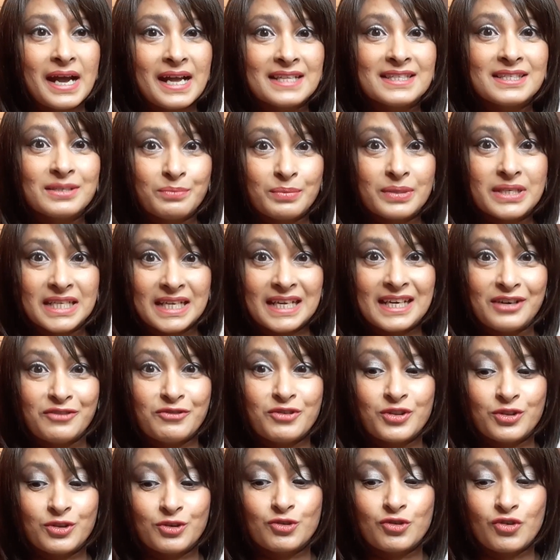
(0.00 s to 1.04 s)
in particular are
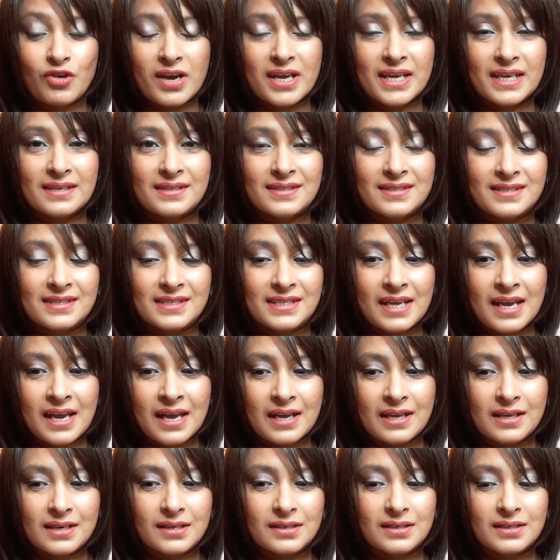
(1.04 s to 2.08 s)
the driest,
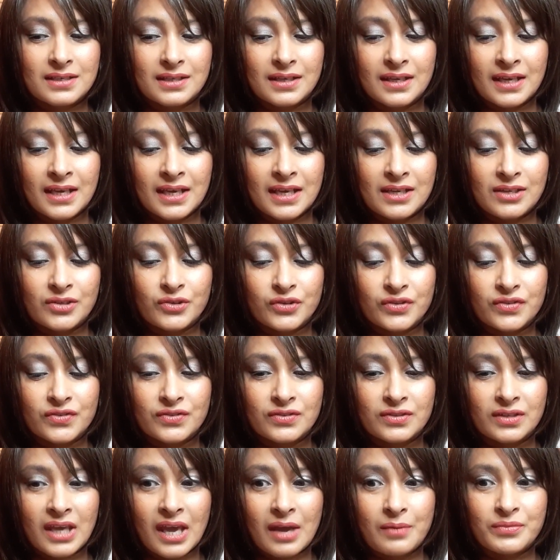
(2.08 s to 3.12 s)
and he
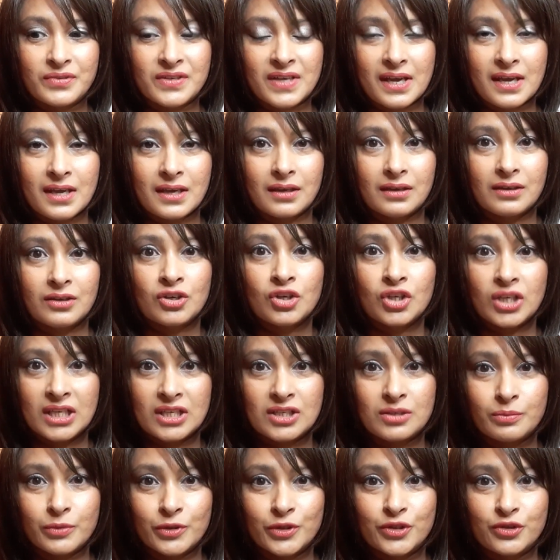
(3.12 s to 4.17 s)
just kept saying, you need
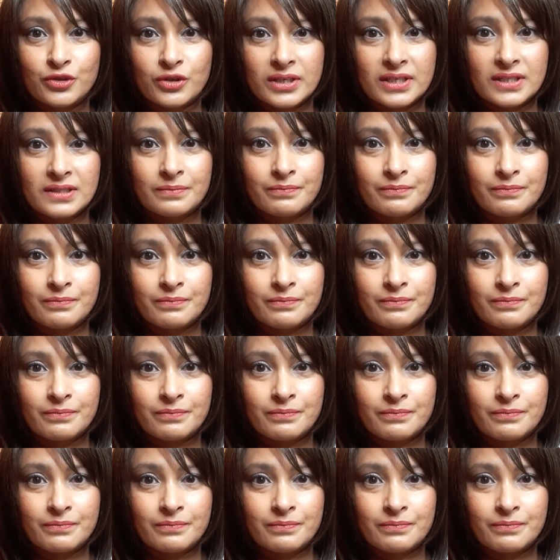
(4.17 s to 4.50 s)
to moisturize.